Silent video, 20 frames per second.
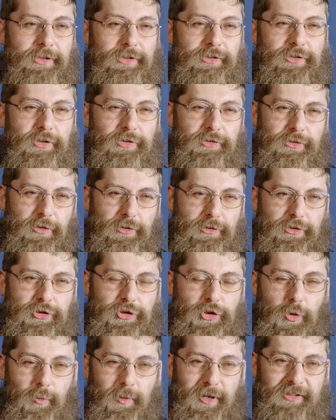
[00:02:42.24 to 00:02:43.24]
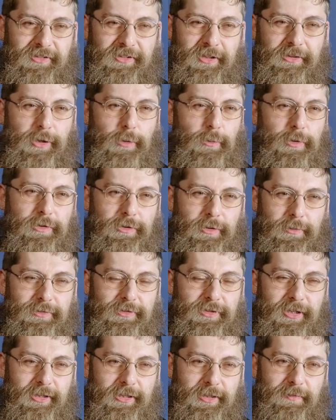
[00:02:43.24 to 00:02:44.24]
These results show us that there were no
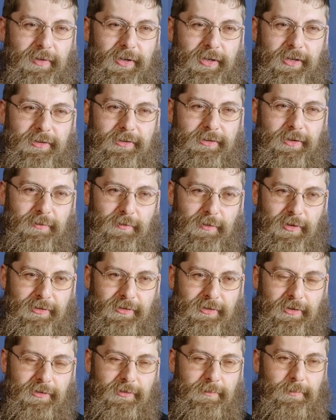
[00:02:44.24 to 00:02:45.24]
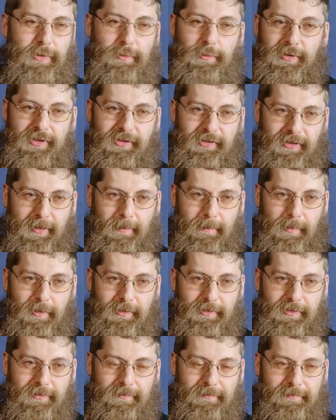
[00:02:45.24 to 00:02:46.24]
significant differences between the
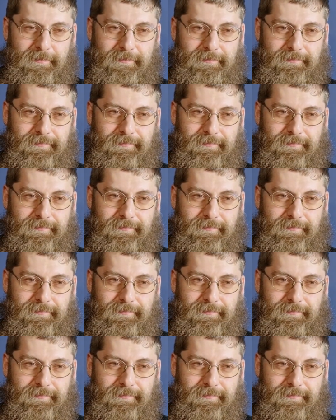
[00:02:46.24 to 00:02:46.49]
samples.